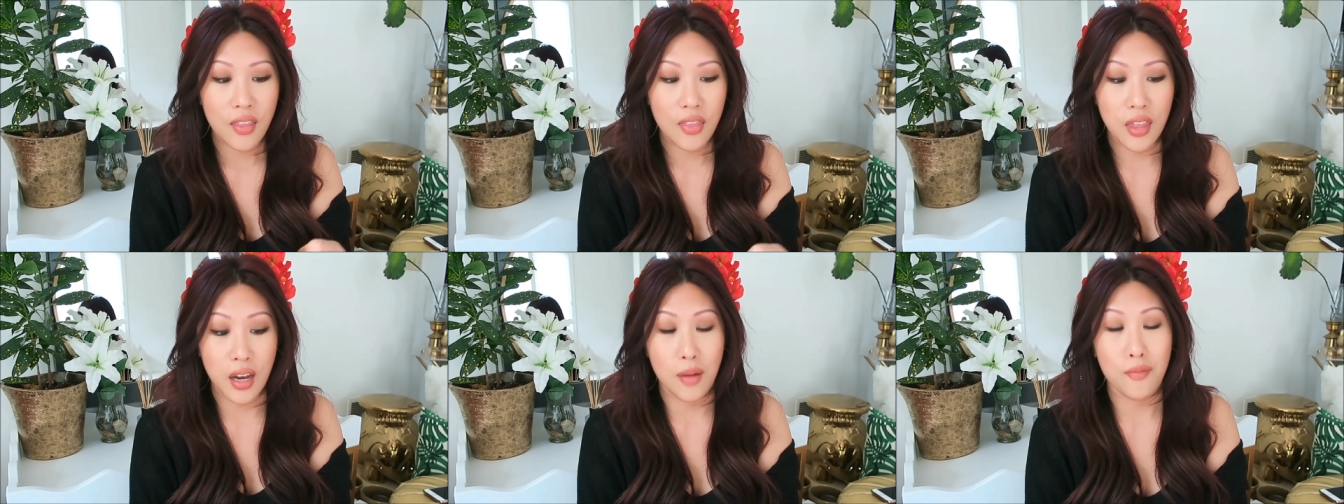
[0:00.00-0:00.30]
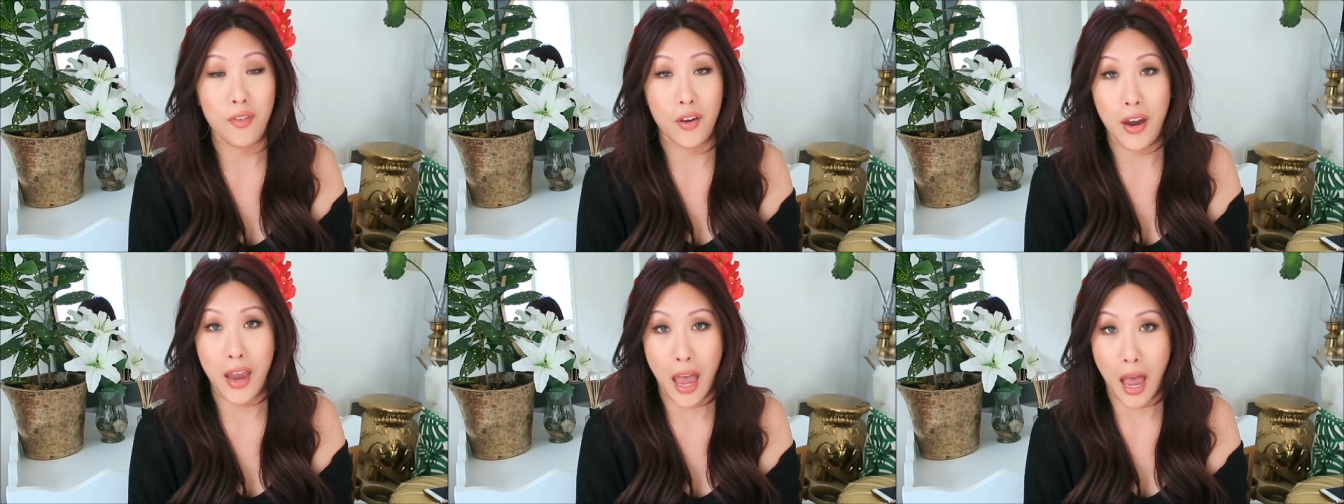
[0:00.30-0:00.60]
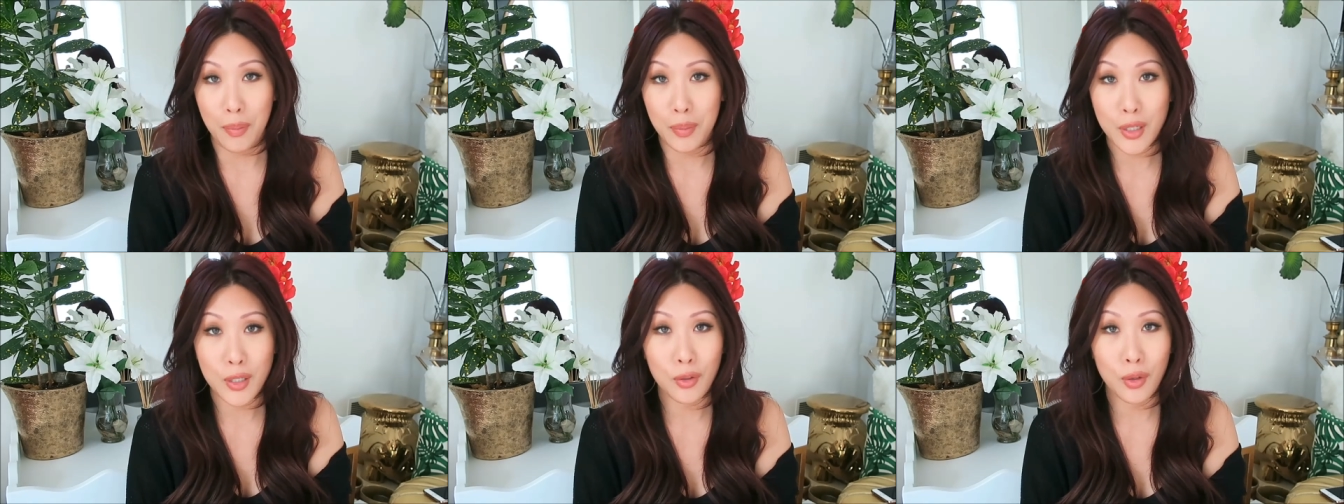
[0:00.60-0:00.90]
that I'm very
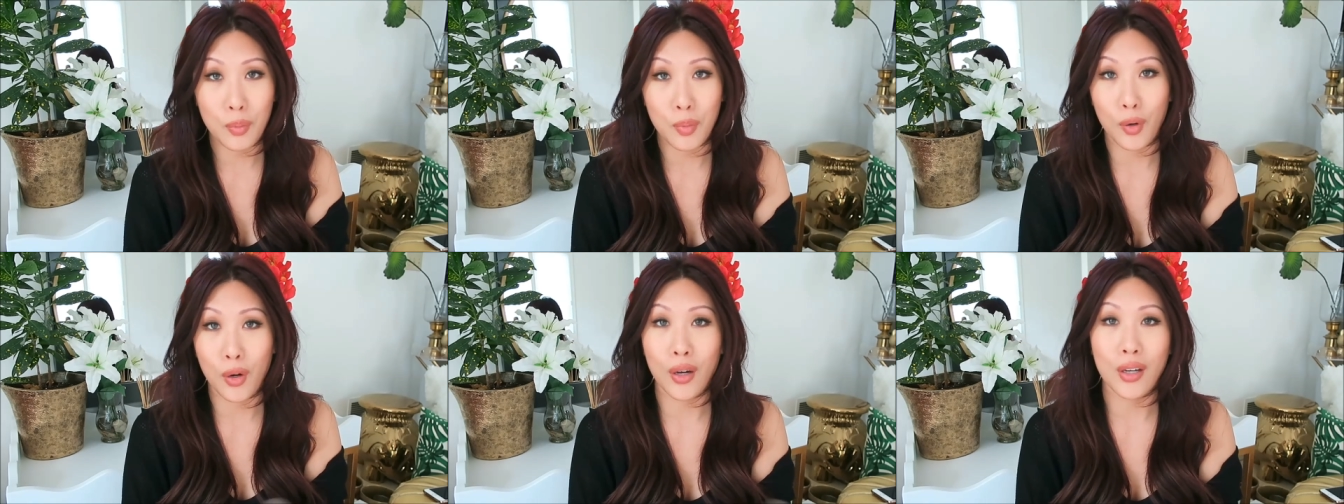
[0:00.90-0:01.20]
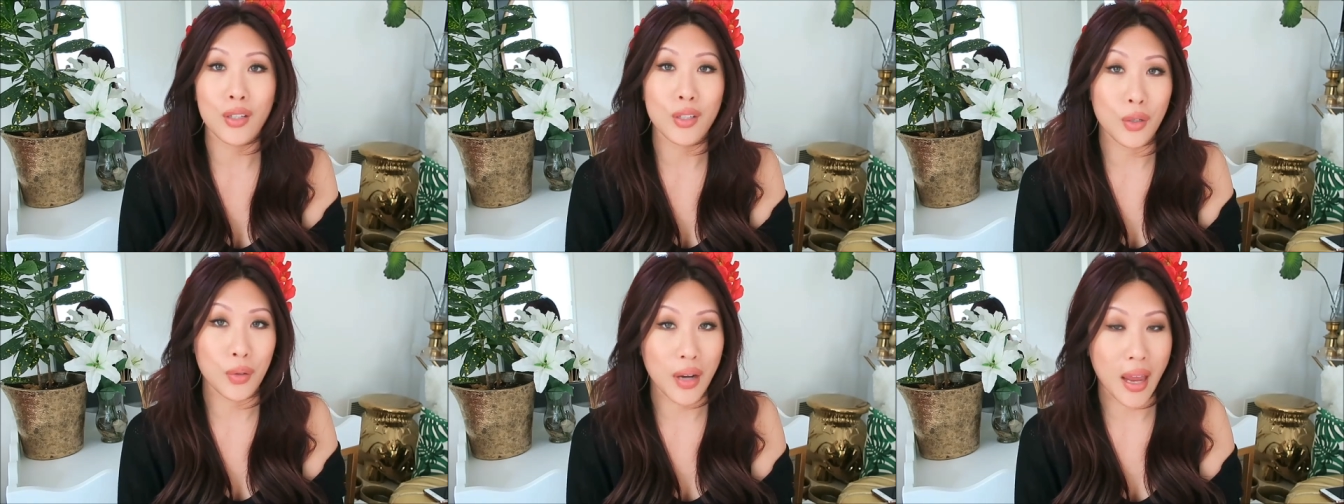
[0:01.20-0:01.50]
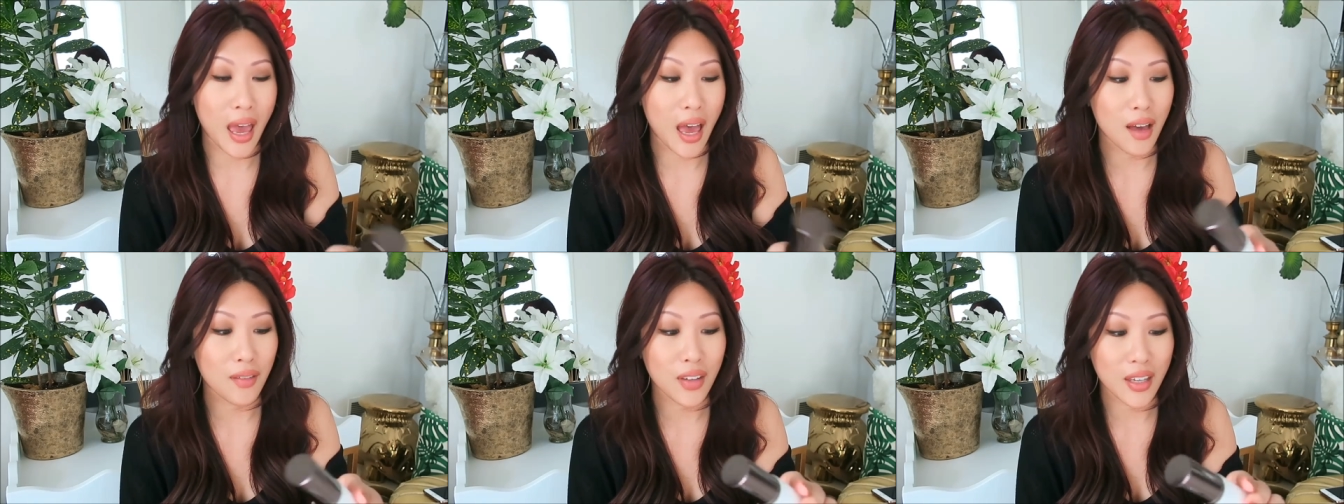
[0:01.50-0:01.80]
happy to report don't
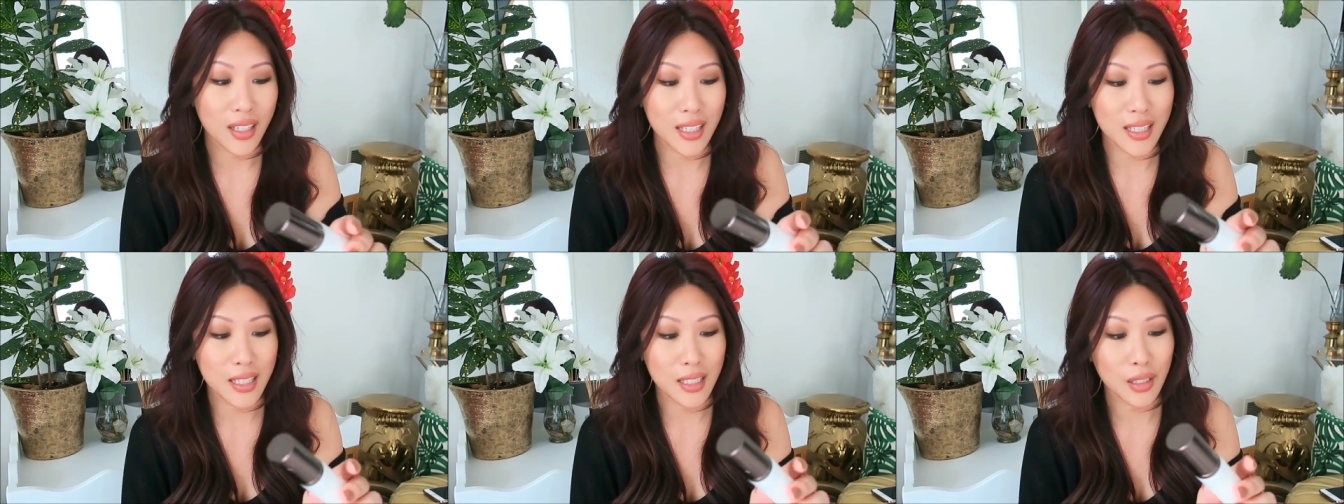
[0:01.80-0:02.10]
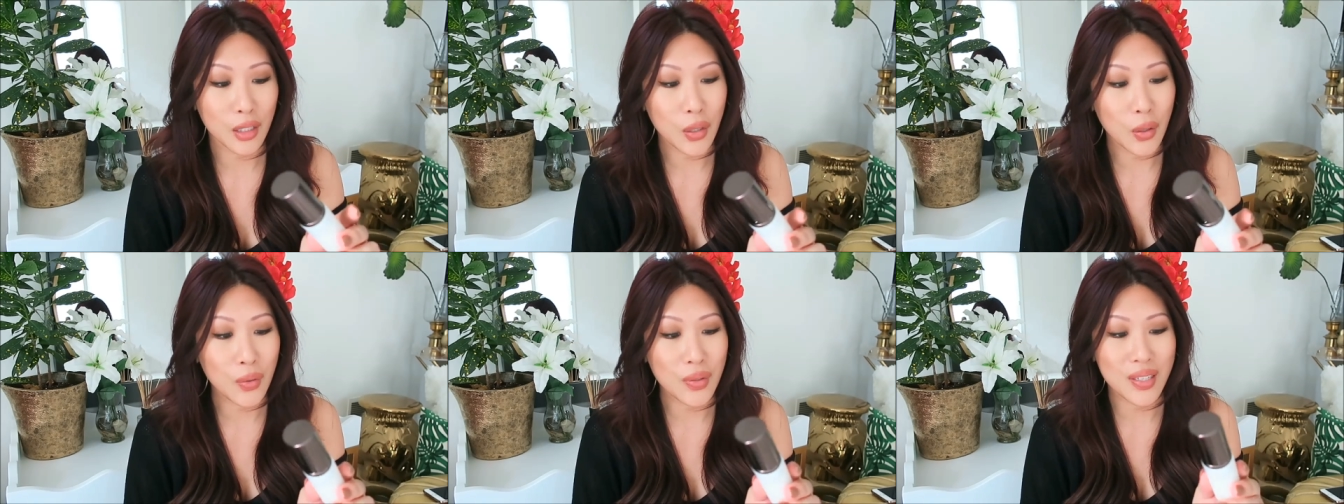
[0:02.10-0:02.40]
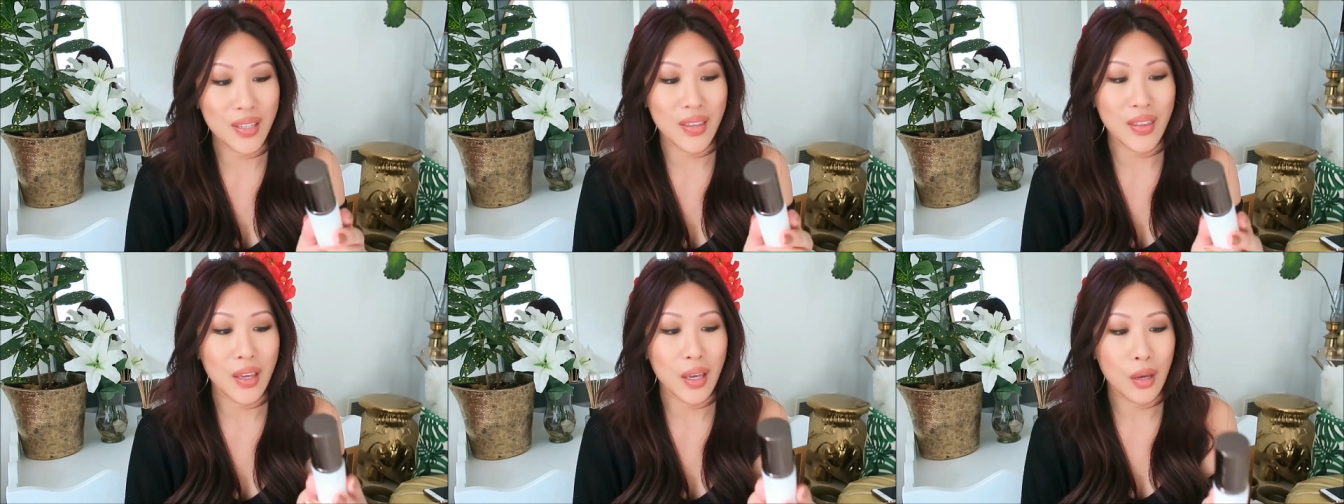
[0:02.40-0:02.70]
have any
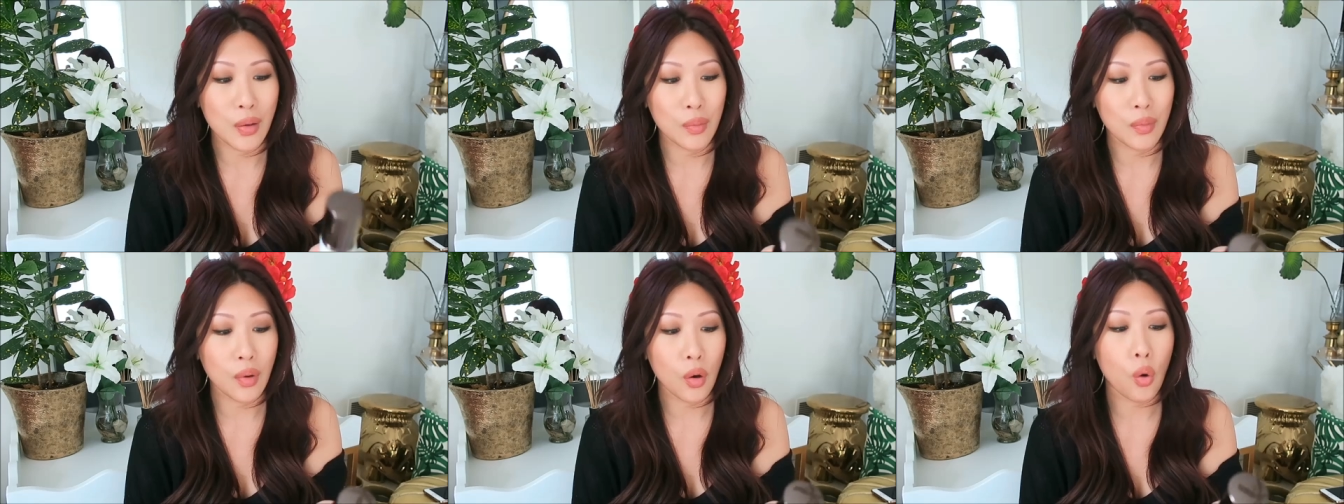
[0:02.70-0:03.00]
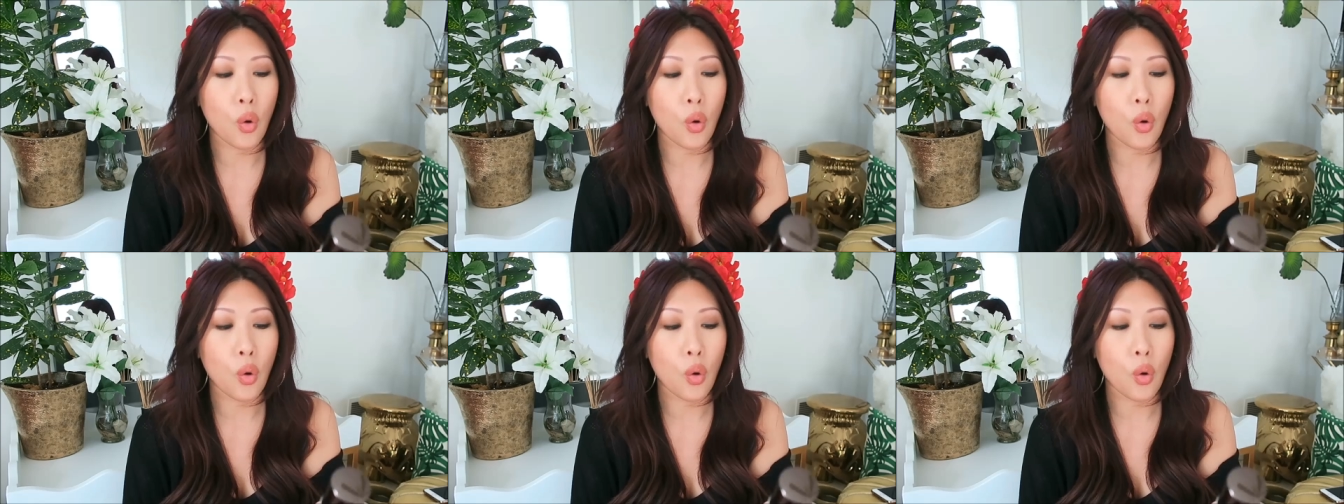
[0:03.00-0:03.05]
silicones in them,